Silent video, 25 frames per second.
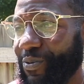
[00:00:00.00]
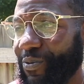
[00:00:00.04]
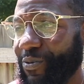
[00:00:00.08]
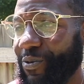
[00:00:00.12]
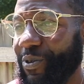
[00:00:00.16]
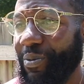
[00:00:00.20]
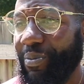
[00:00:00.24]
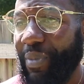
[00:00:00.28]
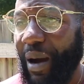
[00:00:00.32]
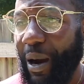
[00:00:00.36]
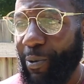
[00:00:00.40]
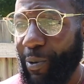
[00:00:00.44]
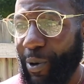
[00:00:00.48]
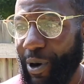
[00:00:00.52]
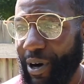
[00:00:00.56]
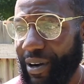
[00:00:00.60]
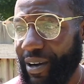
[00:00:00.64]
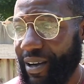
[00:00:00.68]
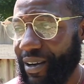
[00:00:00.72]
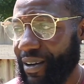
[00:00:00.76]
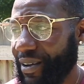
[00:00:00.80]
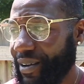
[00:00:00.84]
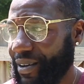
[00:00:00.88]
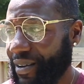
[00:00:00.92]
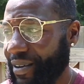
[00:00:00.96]
my
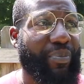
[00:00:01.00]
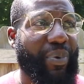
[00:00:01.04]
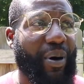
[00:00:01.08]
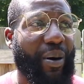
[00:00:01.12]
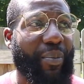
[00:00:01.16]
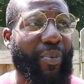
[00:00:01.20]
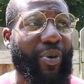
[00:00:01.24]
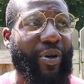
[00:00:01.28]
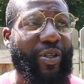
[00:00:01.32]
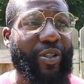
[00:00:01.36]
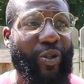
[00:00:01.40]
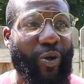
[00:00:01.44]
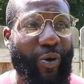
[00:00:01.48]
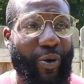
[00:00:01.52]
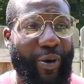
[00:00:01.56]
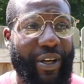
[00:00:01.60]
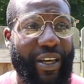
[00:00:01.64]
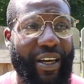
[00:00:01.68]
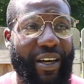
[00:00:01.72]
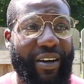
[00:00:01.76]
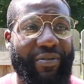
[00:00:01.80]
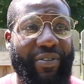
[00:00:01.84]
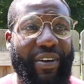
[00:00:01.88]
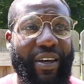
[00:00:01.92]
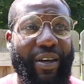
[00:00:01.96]
work, but
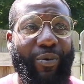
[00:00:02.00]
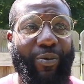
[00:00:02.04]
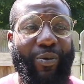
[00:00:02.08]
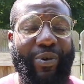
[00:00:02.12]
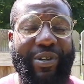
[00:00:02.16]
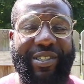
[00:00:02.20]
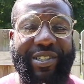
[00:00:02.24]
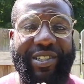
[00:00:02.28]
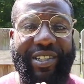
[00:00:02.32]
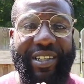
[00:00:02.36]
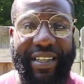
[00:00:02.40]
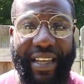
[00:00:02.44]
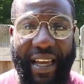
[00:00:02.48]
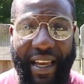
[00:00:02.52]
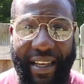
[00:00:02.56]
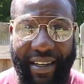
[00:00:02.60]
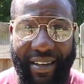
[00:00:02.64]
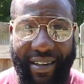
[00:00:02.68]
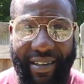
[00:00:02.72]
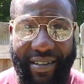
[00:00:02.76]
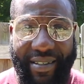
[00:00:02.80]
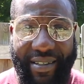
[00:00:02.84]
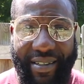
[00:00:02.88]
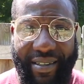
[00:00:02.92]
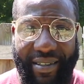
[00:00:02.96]
majority of it was
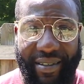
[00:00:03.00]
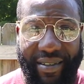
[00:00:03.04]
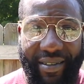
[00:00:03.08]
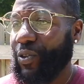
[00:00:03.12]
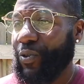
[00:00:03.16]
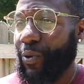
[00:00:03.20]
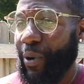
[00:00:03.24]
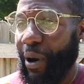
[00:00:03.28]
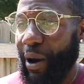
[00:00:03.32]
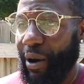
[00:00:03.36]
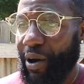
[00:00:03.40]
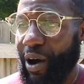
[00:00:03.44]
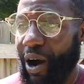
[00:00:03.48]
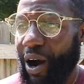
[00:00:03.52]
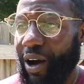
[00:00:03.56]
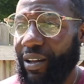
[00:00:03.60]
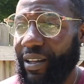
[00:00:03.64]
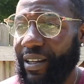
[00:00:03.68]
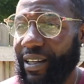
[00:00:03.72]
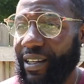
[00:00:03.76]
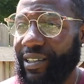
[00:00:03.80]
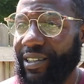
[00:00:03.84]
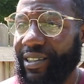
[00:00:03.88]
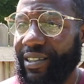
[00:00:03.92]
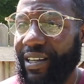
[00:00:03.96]
genetics. Throughout
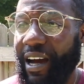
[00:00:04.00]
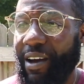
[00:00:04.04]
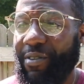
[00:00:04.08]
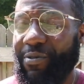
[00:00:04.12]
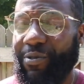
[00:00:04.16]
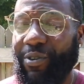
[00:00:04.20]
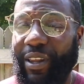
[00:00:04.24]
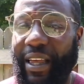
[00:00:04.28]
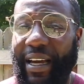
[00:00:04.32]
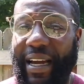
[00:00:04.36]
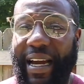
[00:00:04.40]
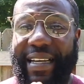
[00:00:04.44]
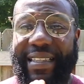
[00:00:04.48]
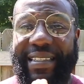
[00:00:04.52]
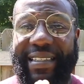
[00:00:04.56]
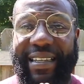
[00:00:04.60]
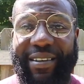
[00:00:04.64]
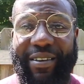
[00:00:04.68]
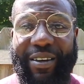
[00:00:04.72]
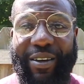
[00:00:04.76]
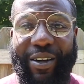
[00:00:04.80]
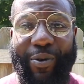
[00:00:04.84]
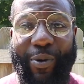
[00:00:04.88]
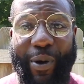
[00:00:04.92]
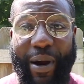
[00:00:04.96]
college, I feel like I
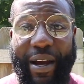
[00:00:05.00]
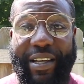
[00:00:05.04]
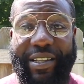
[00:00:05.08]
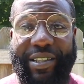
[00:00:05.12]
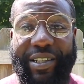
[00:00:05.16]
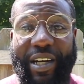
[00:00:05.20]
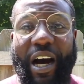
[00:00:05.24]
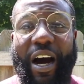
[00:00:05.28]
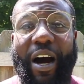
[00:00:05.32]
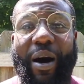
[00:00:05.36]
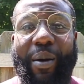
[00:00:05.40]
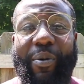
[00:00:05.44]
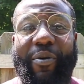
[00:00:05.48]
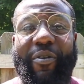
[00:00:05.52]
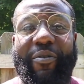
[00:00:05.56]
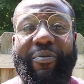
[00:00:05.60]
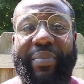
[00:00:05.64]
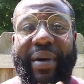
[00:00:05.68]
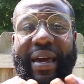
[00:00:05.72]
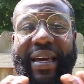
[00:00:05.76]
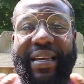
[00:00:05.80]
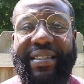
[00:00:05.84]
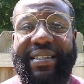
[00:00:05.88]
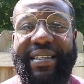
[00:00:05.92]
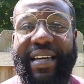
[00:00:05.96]
did a great job of
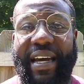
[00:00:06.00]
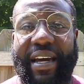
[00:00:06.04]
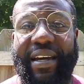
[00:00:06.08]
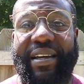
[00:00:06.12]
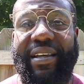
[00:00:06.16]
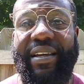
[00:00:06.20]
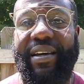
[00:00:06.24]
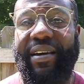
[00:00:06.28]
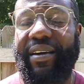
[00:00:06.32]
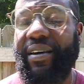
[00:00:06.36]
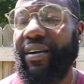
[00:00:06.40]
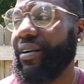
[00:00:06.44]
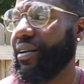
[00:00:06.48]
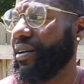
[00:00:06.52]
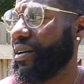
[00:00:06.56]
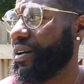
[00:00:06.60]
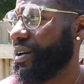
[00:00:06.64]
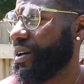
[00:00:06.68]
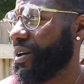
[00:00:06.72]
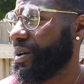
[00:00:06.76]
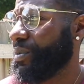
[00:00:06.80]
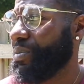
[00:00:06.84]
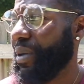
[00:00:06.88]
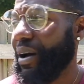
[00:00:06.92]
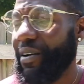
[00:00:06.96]
maintaining
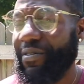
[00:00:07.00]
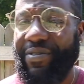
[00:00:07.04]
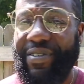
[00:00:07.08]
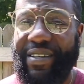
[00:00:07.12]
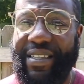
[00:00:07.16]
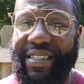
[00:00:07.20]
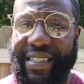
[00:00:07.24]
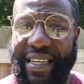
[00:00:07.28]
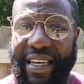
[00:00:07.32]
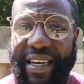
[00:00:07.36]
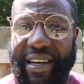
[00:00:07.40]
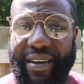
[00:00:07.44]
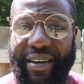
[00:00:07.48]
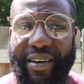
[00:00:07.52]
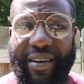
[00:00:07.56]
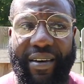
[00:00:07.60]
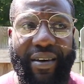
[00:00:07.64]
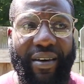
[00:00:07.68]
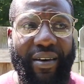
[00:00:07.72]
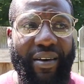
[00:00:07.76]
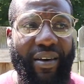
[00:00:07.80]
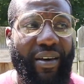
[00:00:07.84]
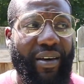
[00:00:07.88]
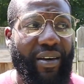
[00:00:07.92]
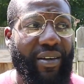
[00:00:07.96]
my physique
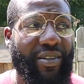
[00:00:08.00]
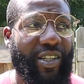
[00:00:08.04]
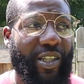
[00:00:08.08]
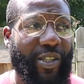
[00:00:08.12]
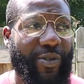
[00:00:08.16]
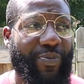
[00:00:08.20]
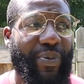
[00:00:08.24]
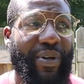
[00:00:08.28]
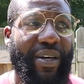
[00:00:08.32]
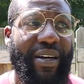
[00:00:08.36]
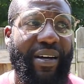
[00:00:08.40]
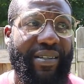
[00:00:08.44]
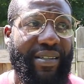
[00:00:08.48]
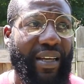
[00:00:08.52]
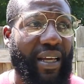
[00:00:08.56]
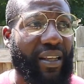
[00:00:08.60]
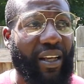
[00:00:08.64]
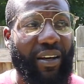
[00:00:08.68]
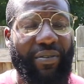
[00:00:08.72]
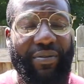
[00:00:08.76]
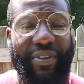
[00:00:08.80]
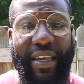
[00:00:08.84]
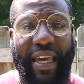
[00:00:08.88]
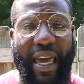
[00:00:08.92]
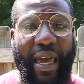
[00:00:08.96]
just because I
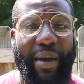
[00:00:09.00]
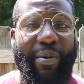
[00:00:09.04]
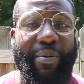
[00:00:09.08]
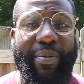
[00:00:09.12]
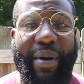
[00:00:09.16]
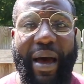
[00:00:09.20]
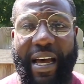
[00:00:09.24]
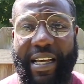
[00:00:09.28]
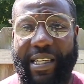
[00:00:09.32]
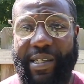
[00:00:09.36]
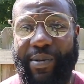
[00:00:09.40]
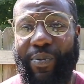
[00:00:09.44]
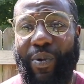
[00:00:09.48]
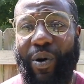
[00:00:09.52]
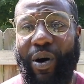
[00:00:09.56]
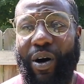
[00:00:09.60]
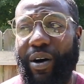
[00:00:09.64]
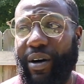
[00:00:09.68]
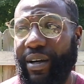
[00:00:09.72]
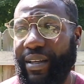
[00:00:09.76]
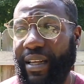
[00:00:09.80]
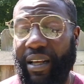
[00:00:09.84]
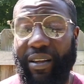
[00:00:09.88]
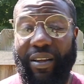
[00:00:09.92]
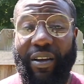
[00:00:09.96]
love the game of
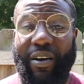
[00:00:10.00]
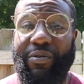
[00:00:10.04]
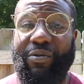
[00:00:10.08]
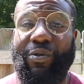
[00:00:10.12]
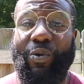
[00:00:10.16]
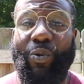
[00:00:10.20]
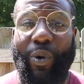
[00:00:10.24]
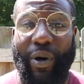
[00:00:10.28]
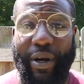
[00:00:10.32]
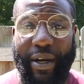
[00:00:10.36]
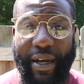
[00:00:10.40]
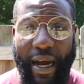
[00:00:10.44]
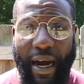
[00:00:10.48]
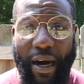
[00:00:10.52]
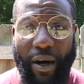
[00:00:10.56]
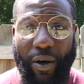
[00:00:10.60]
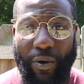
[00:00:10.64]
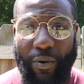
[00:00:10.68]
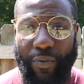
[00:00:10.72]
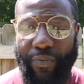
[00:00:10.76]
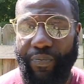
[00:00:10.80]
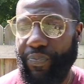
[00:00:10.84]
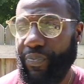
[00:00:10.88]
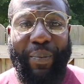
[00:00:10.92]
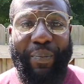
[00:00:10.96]
basketball and I love to work
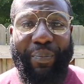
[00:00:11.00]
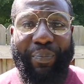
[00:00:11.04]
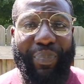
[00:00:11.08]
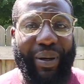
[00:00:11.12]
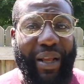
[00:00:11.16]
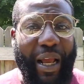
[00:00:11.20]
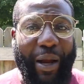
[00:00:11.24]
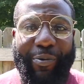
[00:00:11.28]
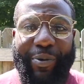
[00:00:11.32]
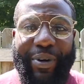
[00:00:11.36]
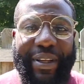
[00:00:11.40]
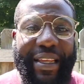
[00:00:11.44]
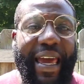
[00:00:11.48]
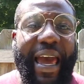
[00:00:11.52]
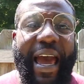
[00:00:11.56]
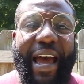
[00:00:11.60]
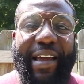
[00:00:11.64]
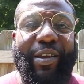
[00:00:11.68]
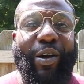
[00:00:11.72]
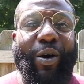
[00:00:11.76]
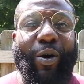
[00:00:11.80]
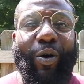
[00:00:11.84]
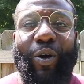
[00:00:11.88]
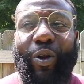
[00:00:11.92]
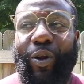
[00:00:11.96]
out. But I really had
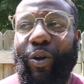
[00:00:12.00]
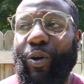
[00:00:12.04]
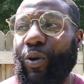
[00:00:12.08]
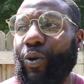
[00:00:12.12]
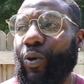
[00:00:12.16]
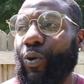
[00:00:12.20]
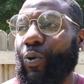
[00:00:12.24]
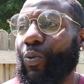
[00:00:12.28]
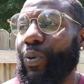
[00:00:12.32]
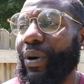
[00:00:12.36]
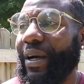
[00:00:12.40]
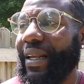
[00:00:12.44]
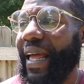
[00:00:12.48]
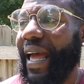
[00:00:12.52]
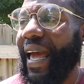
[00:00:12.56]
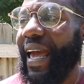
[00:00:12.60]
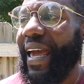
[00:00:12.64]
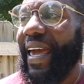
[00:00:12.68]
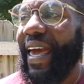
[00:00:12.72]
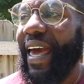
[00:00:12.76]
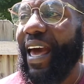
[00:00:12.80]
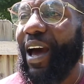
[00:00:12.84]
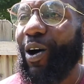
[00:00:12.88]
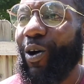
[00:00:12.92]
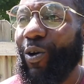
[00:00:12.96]
no clue what
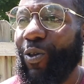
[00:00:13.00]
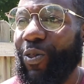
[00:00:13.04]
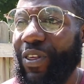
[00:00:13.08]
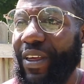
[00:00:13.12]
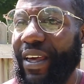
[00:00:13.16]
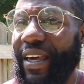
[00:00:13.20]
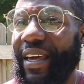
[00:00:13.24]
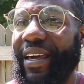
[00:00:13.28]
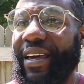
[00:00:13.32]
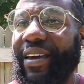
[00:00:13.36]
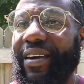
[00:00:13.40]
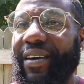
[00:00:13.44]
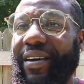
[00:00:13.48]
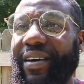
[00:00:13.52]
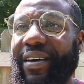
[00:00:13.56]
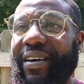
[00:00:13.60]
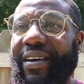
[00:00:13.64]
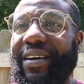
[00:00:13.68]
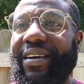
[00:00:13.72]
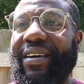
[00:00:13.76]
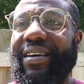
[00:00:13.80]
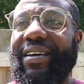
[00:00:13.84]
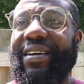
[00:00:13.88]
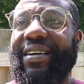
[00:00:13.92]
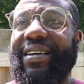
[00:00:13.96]
a healthy
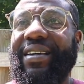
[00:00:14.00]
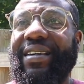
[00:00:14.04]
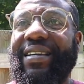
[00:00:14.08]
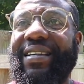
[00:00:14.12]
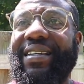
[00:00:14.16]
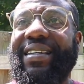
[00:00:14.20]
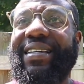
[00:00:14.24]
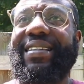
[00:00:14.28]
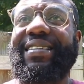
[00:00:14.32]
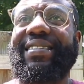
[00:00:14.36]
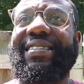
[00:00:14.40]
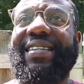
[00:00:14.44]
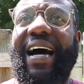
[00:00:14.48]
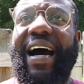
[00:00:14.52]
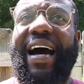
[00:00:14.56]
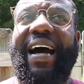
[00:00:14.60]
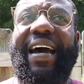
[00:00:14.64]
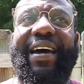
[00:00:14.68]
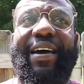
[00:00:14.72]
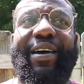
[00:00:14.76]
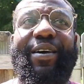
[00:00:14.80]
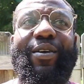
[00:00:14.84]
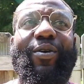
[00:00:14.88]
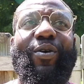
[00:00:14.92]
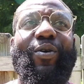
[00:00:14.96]

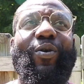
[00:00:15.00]
diet